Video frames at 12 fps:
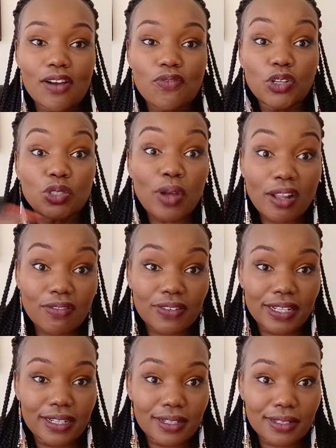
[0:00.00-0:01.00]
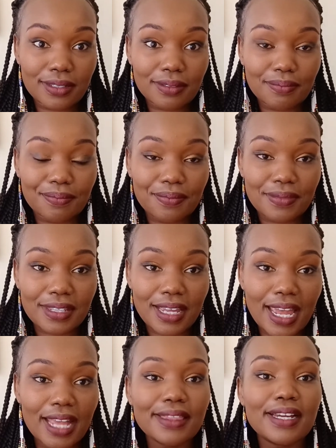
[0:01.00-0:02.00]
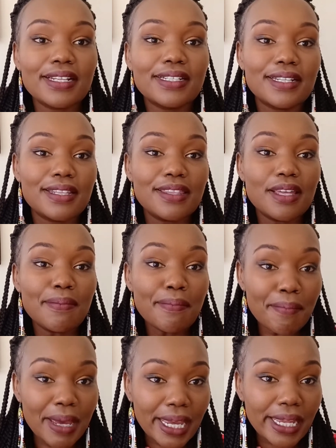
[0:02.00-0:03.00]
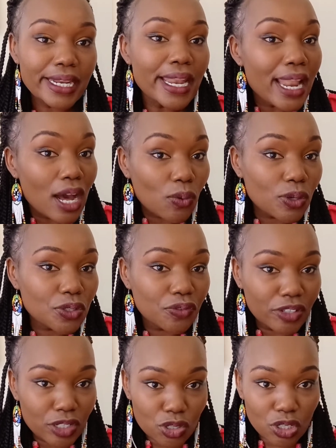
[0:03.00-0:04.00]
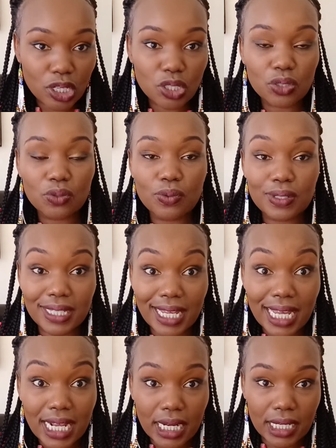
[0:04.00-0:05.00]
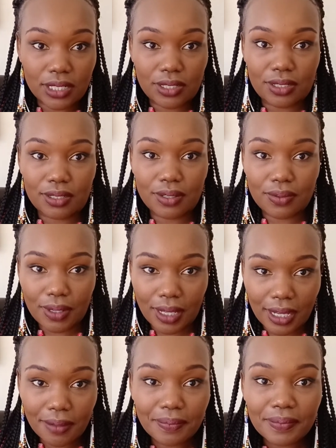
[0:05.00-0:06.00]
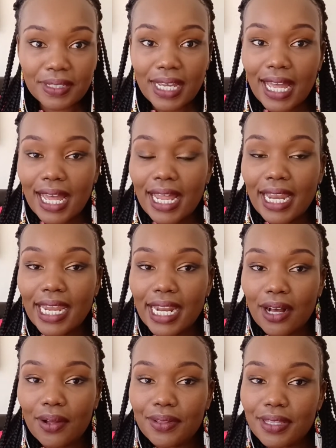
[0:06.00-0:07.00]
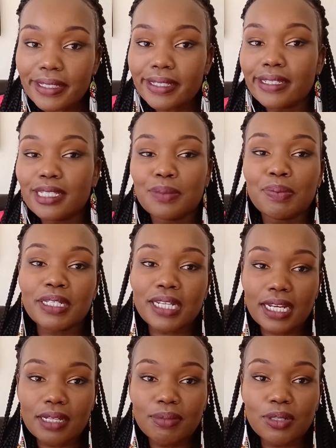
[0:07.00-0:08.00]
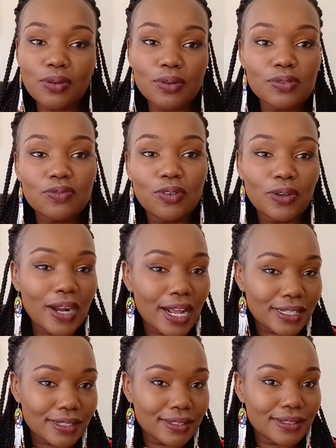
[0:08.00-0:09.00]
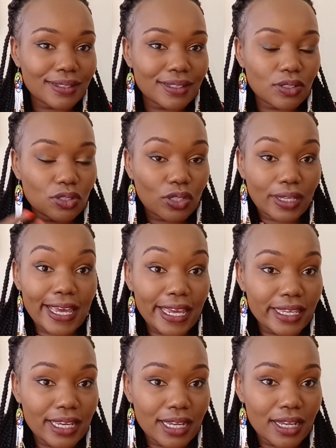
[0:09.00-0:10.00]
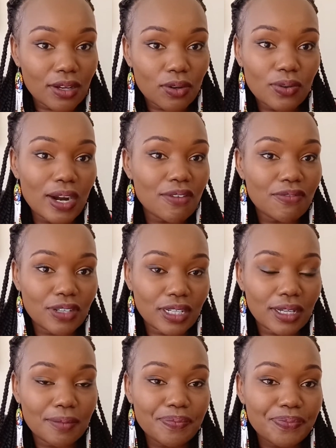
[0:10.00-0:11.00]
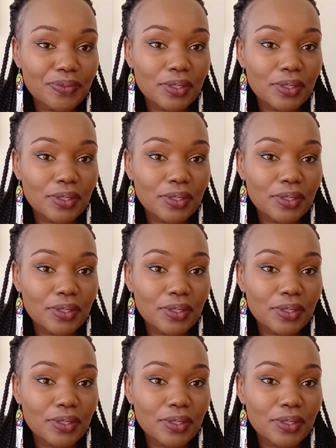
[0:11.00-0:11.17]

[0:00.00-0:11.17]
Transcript: for 12 years and that the main language of instruction was English. Okay, now this is especially because for us, Kenya or Africa,